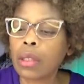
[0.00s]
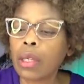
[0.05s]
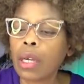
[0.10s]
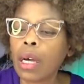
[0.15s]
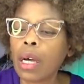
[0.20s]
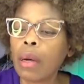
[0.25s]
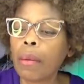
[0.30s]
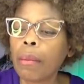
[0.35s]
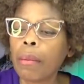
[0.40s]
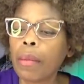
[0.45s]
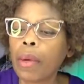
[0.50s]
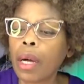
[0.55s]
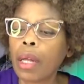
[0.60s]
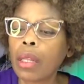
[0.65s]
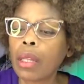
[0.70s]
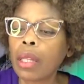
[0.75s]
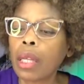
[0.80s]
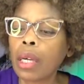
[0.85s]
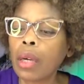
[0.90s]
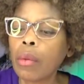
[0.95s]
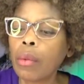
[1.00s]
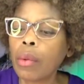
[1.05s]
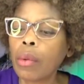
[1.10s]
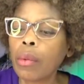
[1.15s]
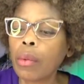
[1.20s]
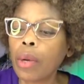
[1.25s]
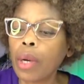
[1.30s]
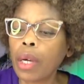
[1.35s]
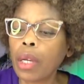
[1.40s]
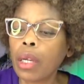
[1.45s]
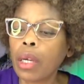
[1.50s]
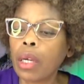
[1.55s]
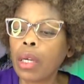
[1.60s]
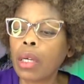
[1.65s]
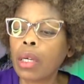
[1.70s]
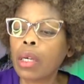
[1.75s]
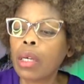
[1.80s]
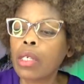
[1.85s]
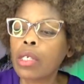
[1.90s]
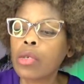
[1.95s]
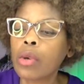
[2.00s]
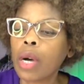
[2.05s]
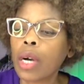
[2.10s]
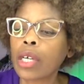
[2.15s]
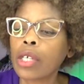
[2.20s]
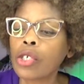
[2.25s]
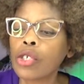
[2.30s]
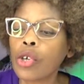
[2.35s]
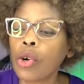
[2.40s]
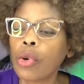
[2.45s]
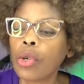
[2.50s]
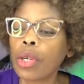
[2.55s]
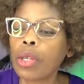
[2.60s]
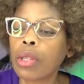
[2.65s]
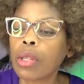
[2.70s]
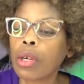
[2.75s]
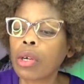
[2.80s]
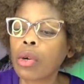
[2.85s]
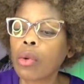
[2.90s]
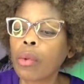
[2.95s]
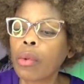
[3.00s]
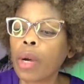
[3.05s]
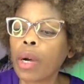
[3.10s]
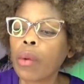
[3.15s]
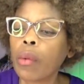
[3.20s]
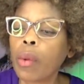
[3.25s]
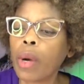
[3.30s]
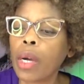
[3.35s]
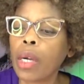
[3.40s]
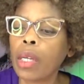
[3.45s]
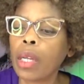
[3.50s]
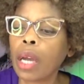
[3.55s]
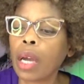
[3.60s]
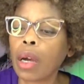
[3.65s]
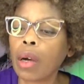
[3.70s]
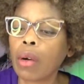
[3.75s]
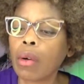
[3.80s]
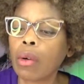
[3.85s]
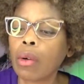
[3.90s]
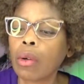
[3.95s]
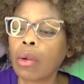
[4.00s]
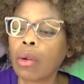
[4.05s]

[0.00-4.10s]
Yeah, I think we're ready. So I can turn it the correct way now.